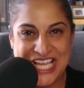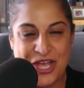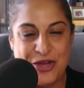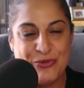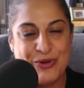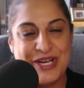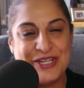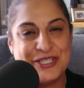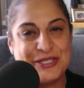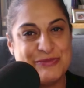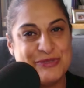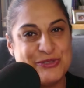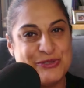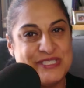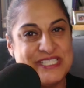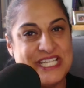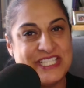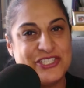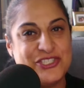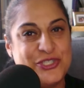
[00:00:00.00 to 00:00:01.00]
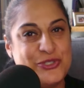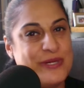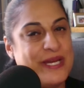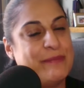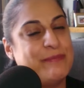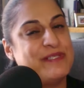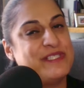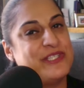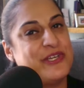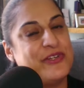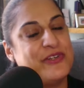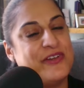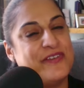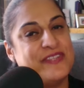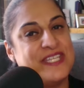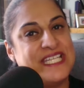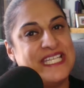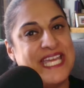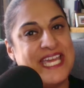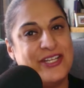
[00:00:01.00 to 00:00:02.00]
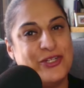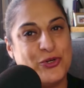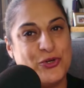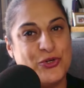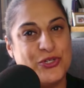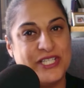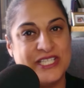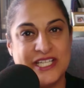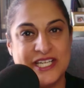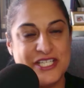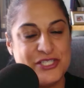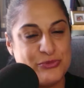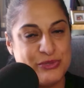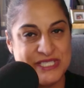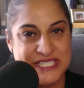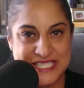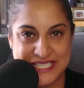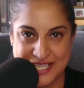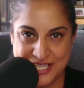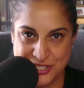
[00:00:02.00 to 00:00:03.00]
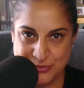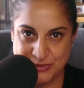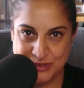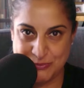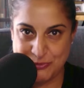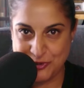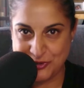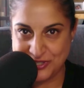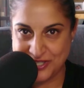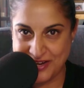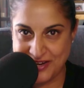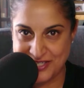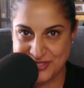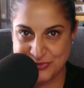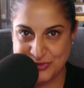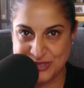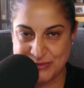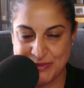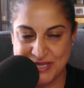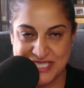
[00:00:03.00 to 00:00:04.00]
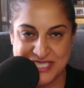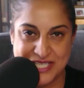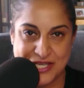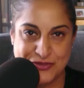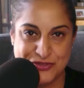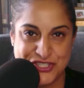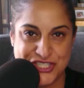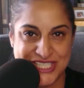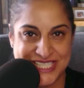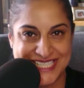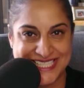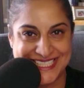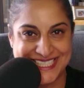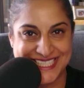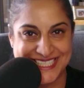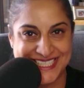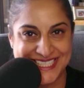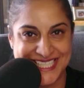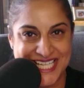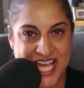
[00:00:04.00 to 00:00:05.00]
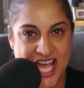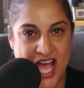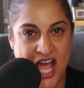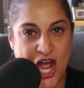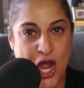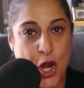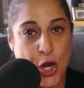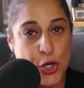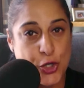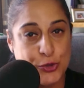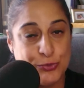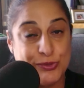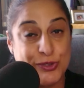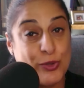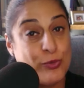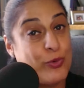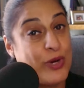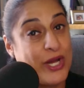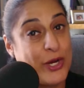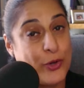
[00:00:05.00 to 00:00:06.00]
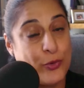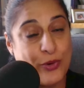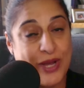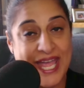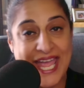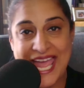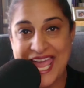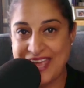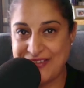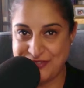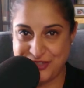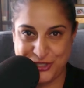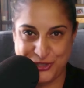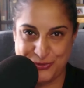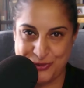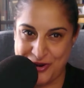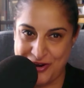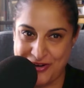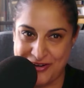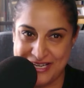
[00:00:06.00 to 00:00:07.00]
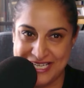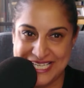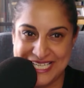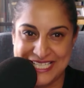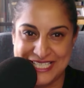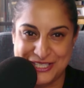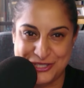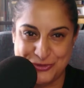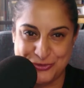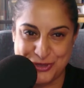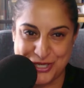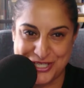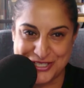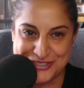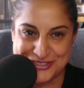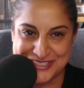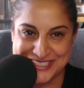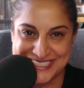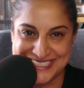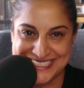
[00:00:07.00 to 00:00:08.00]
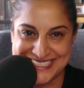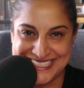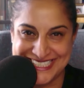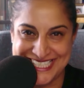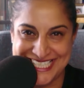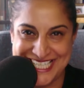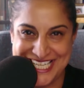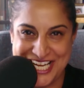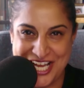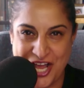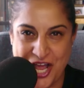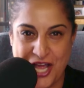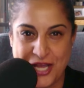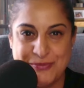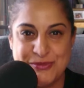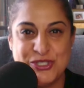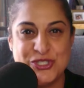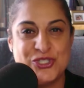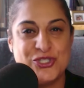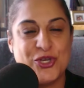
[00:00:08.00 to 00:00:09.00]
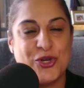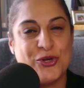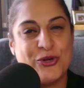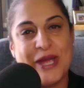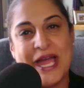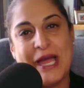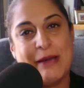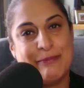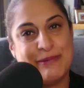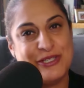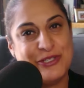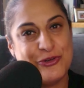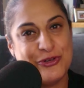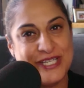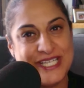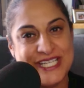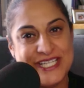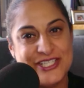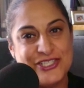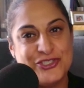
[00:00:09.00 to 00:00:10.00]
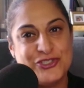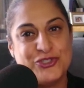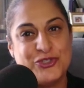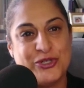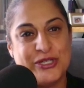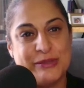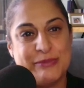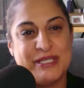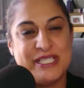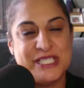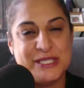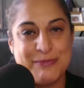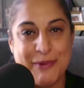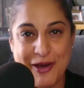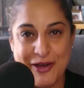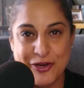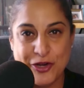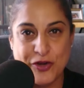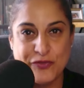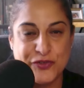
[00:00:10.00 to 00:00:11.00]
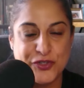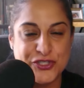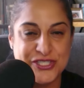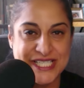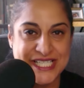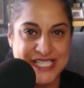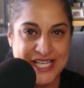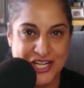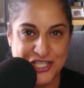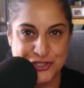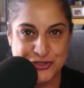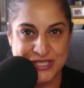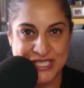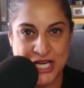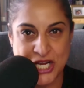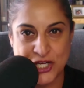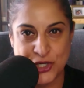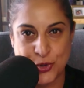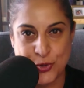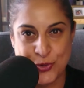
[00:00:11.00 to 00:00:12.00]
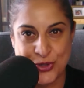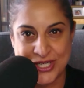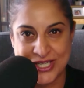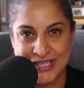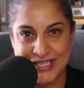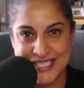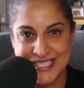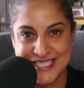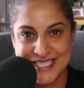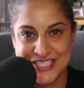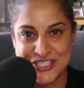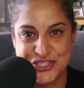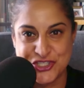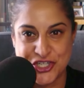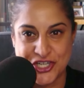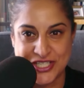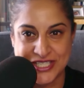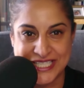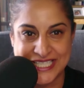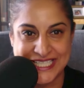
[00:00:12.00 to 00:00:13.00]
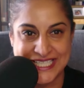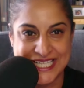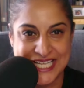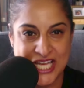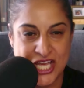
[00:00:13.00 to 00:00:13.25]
Welcome to another new episode of the Get Organised with Decluttr Me podcast with myself, Shelina. I hope you're well wherever you are in the world. I'm so happy you're here to join me as part of your decluttering and organising journey.